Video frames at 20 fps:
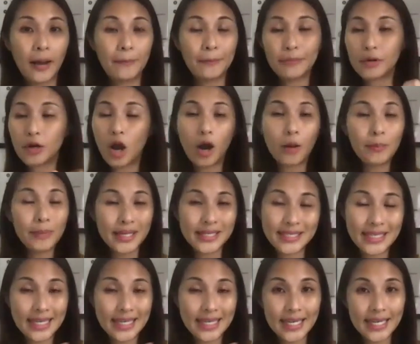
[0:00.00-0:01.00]

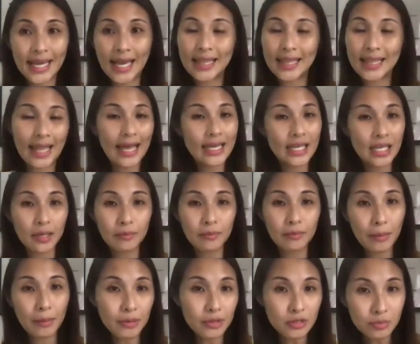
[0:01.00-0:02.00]
commenting and liking
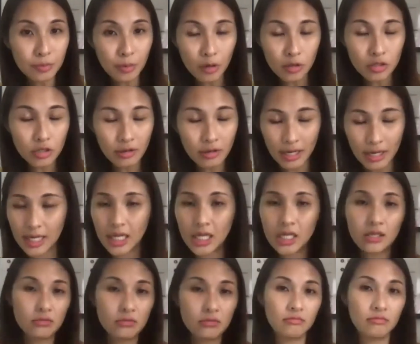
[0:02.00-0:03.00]
people's posts
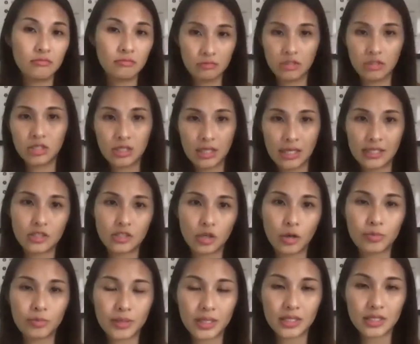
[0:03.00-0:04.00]
already. Let's
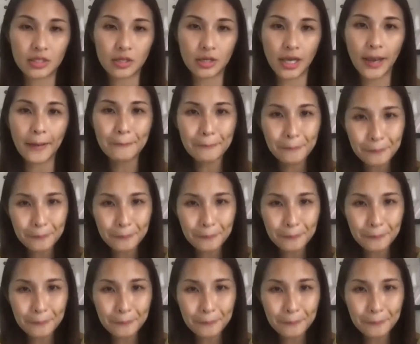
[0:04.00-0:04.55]
stop this, okay?